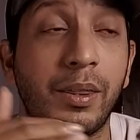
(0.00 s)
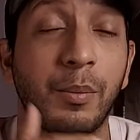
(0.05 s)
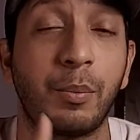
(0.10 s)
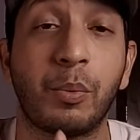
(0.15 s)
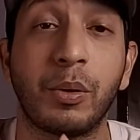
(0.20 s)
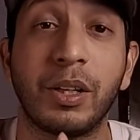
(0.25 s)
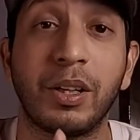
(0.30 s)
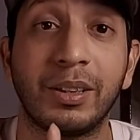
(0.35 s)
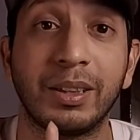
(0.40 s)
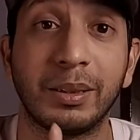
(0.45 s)
the
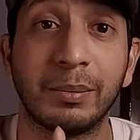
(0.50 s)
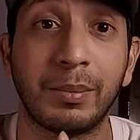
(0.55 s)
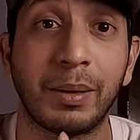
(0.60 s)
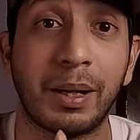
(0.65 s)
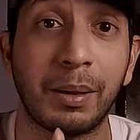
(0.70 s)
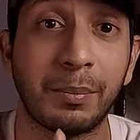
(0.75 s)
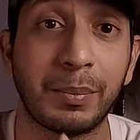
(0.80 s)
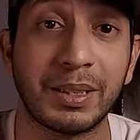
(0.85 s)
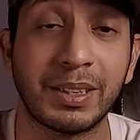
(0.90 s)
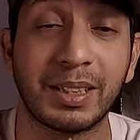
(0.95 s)

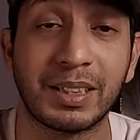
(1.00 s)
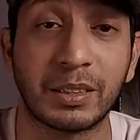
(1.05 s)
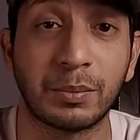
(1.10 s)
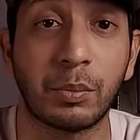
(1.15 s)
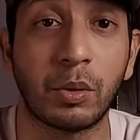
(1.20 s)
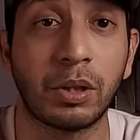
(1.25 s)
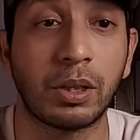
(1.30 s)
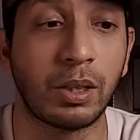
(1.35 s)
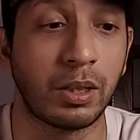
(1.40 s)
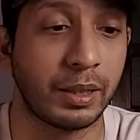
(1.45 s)
print-on-demand business
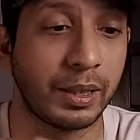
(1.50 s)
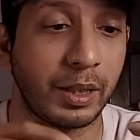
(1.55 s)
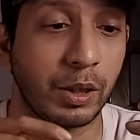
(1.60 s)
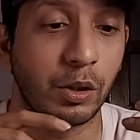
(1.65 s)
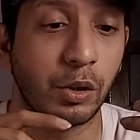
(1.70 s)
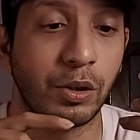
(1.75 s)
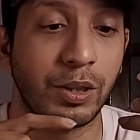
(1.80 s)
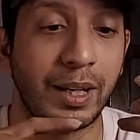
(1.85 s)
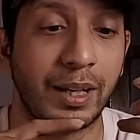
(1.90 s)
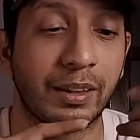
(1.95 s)
model
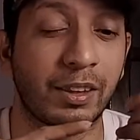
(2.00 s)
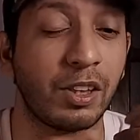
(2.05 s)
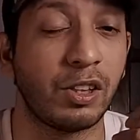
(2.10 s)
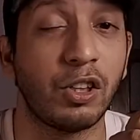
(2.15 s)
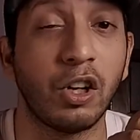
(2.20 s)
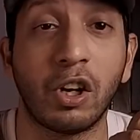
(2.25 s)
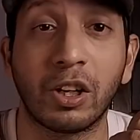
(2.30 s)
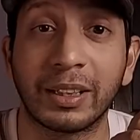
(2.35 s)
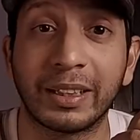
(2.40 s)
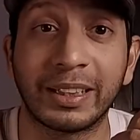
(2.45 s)
include like the
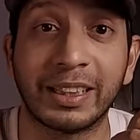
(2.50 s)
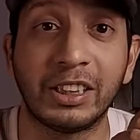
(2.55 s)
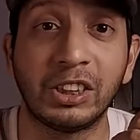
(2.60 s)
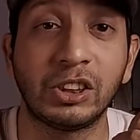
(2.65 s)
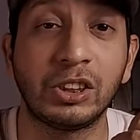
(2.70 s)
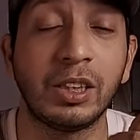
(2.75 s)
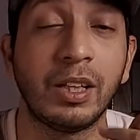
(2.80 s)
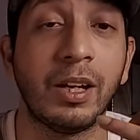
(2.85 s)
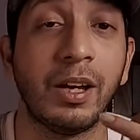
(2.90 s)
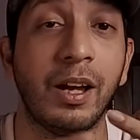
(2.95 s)
dog
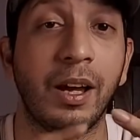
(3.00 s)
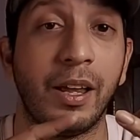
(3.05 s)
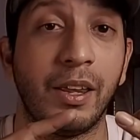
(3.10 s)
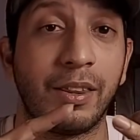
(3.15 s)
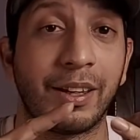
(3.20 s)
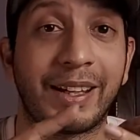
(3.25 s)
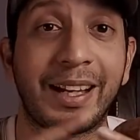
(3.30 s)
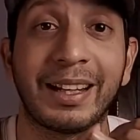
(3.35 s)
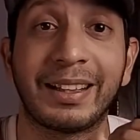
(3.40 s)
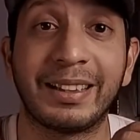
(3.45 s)
niche,
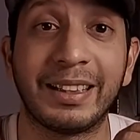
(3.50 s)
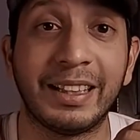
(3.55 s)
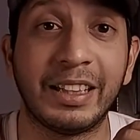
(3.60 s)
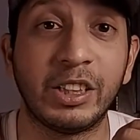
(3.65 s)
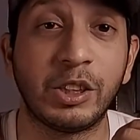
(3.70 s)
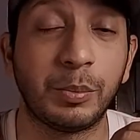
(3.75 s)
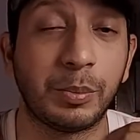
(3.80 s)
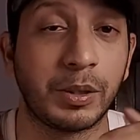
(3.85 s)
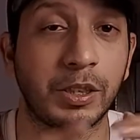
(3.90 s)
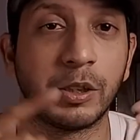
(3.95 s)
the cat
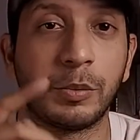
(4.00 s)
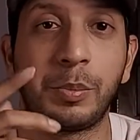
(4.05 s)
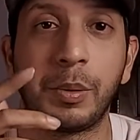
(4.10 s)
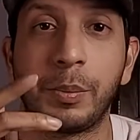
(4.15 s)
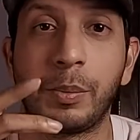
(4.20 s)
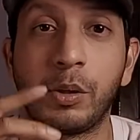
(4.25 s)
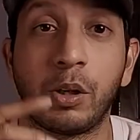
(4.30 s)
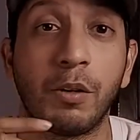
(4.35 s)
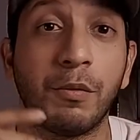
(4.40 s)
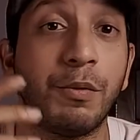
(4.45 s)
niche, because
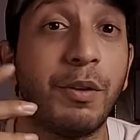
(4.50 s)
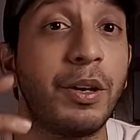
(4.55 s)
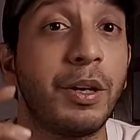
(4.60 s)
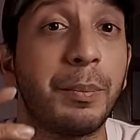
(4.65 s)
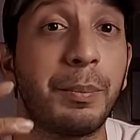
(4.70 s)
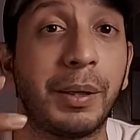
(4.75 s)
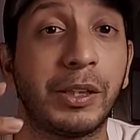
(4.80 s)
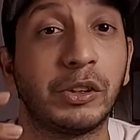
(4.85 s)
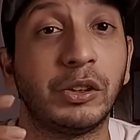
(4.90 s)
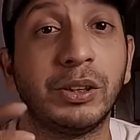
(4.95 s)
people are very
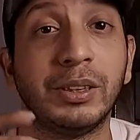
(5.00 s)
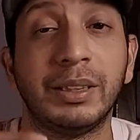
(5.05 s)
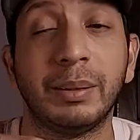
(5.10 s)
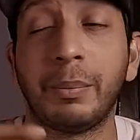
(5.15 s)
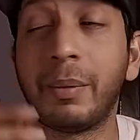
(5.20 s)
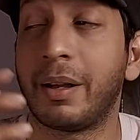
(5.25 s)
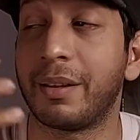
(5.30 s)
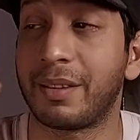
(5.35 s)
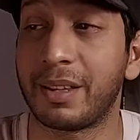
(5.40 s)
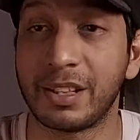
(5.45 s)
passionate
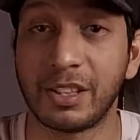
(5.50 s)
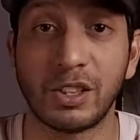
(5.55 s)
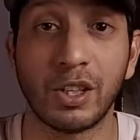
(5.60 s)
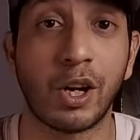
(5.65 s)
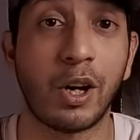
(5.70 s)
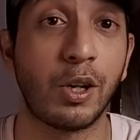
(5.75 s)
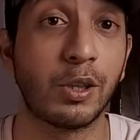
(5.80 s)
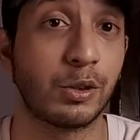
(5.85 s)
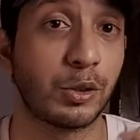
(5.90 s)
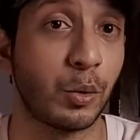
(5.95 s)
about their
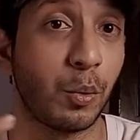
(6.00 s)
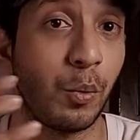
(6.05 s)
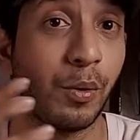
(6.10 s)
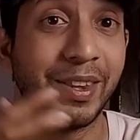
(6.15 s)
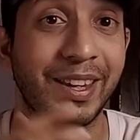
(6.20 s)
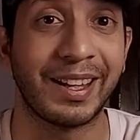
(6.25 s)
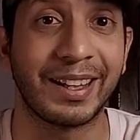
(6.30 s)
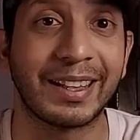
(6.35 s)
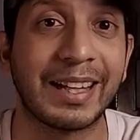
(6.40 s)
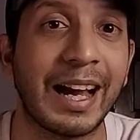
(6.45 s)
dogs or
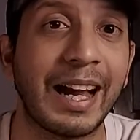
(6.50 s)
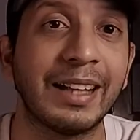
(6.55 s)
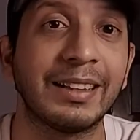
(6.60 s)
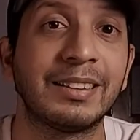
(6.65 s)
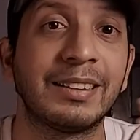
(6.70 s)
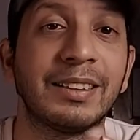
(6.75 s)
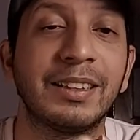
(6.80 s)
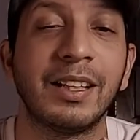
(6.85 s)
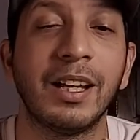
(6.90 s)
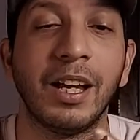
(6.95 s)
their
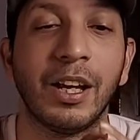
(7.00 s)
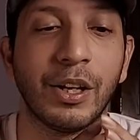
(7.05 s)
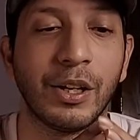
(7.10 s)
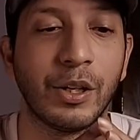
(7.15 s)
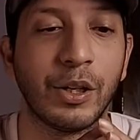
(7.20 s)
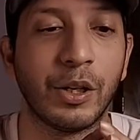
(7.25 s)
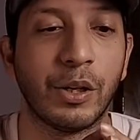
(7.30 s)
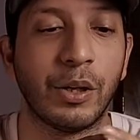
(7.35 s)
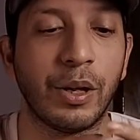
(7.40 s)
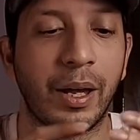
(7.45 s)
cats.
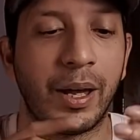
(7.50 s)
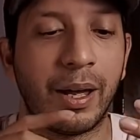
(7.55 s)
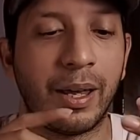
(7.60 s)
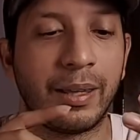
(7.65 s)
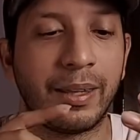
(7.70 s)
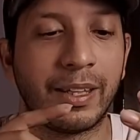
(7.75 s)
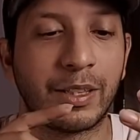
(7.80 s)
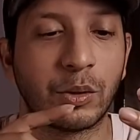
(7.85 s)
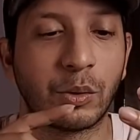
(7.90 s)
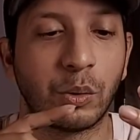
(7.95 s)

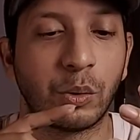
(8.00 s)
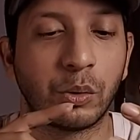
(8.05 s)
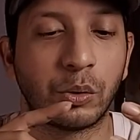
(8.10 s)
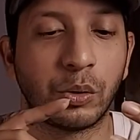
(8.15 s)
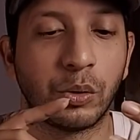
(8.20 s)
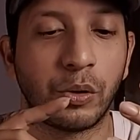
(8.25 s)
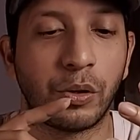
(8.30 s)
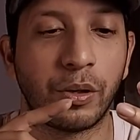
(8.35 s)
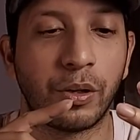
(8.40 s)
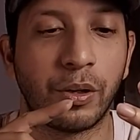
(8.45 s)
There's
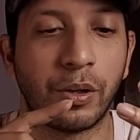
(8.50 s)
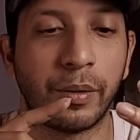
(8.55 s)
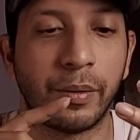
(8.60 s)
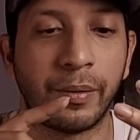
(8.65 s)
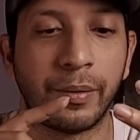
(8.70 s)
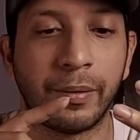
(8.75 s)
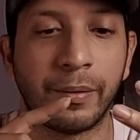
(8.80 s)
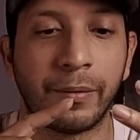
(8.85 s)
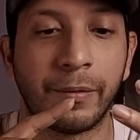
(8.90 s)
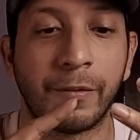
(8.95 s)
also
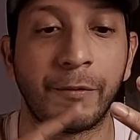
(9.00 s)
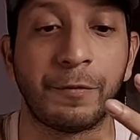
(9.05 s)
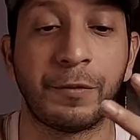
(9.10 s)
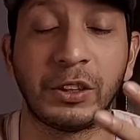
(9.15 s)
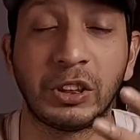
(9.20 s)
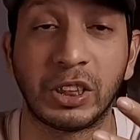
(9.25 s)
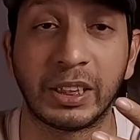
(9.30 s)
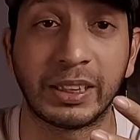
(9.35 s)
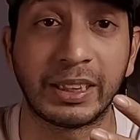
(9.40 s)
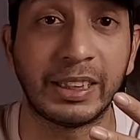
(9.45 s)
the
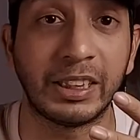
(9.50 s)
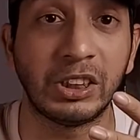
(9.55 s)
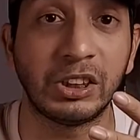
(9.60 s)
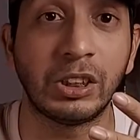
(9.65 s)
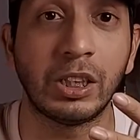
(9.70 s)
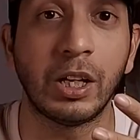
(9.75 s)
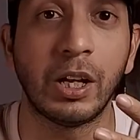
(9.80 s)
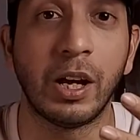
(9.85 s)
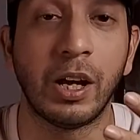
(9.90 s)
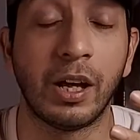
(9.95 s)
fishing
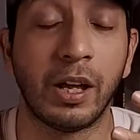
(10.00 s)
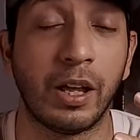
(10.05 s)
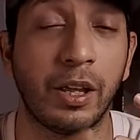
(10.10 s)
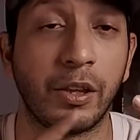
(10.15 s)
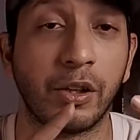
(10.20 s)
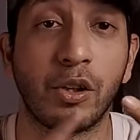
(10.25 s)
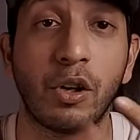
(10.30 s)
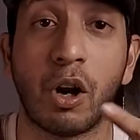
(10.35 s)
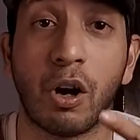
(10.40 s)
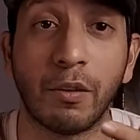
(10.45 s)
niche,
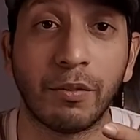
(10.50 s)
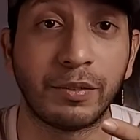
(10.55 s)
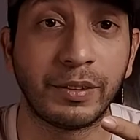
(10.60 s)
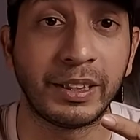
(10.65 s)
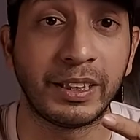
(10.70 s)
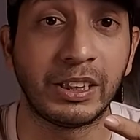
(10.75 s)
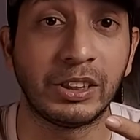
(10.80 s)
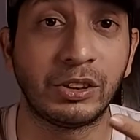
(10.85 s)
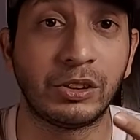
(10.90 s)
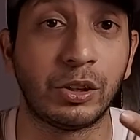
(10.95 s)
the golf
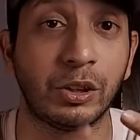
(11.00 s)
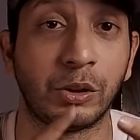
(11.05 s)
niche,